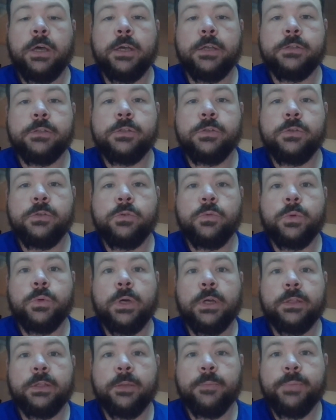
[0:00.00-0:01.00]
to
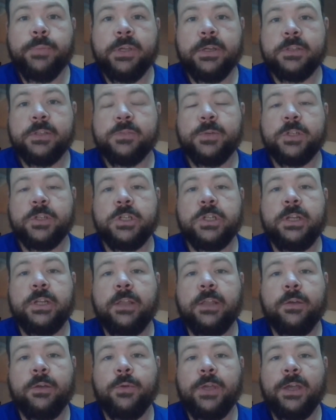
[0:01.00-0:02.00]
Olympia, especially
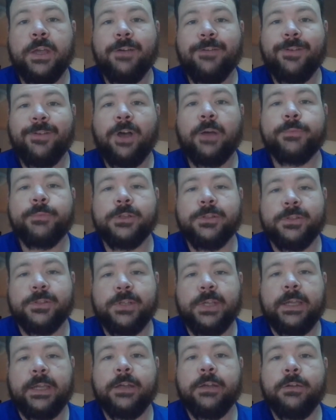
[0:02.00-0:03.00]
now that we have options
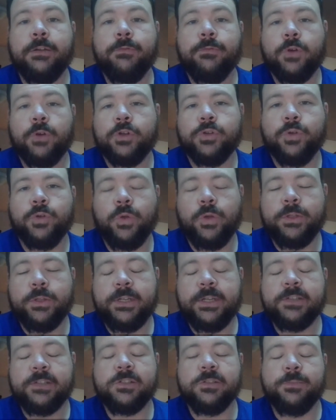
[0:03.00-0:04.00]
like virtual
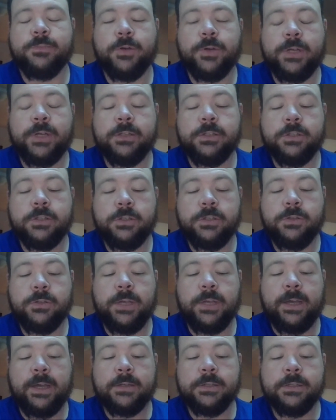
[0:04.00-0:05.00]
testimony to do
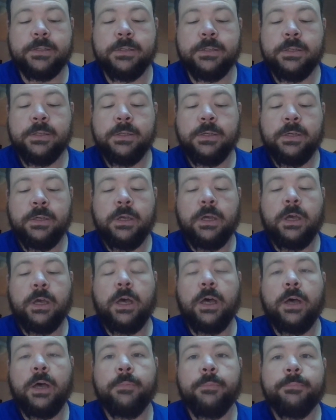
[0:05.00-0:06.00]
that.
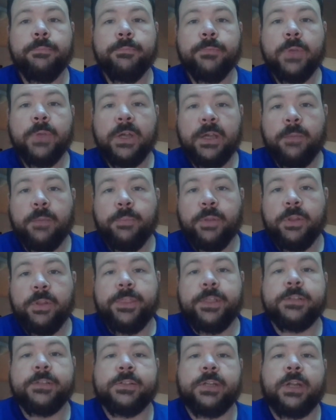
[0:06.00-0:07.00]
A couple of
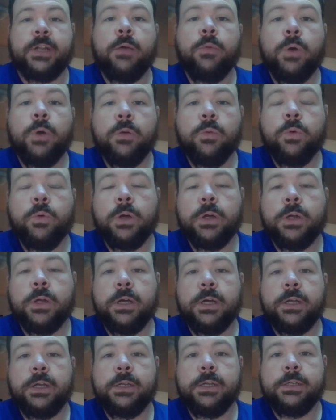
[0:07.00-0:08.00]
things that I want to work
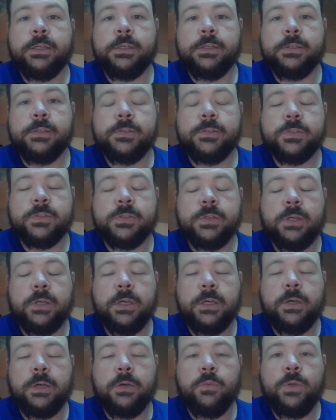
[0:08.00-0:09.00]
on is
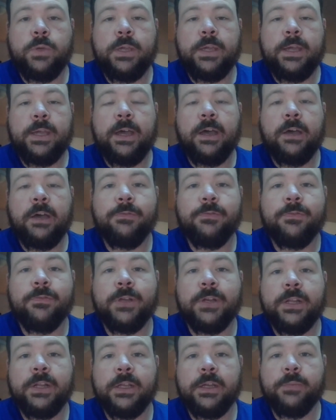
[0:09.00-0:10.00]
we have
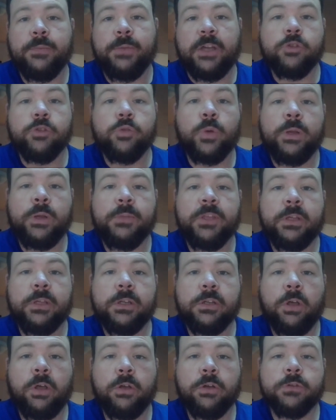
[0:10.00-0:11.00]
funding about $20
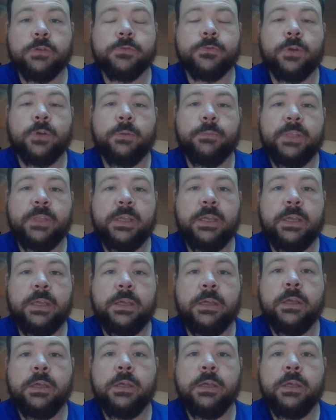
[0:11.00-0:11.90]
million from the